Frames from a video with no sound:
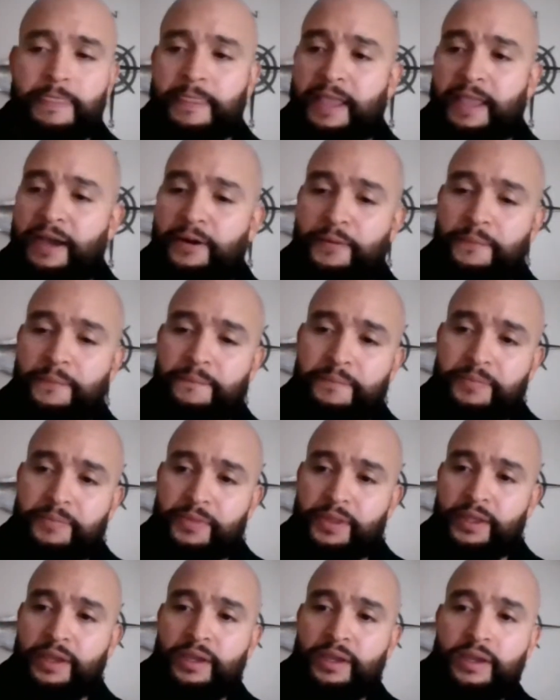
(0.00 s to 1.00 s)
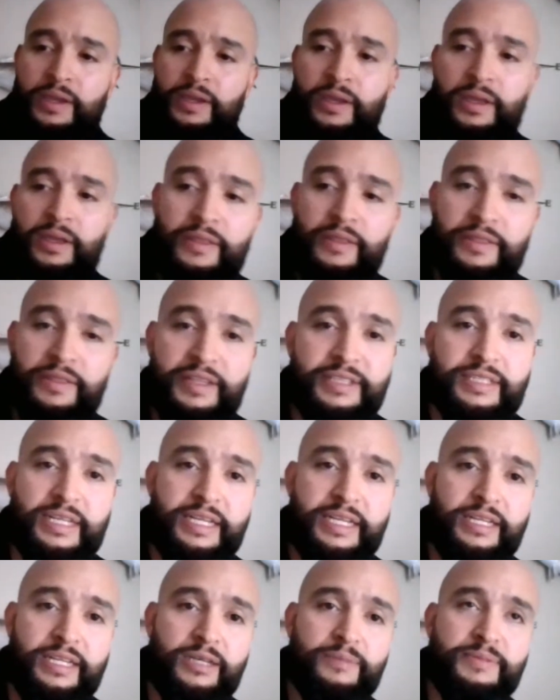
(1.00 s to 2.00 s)
Now, this
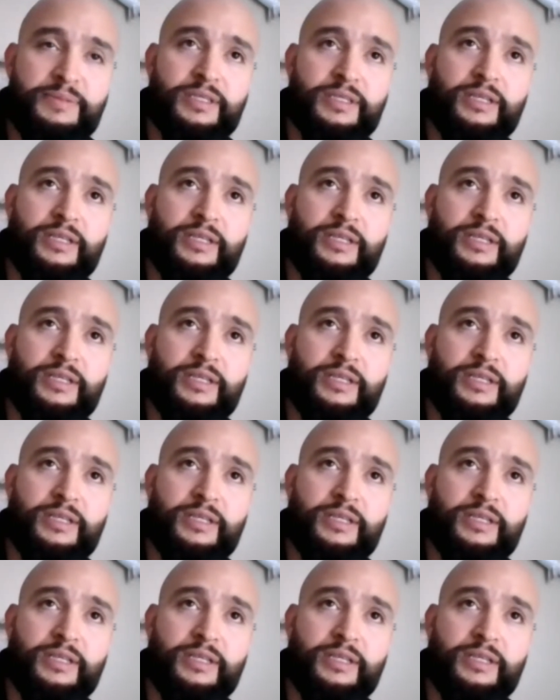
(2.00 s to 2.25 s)
cleanup is